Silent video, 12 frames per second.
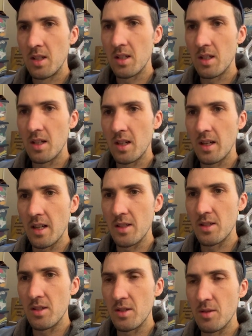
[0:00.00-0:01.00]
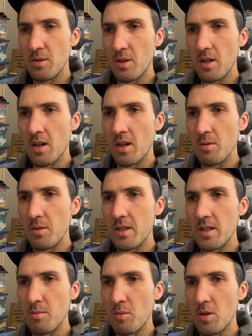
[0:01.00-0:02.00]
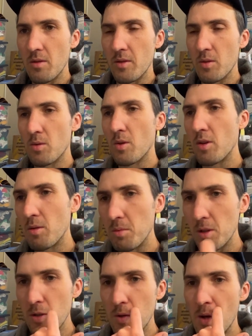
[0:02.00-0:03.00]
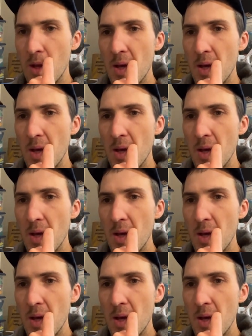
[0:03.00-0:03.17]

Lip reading: against your door card, which is more of a royal blue,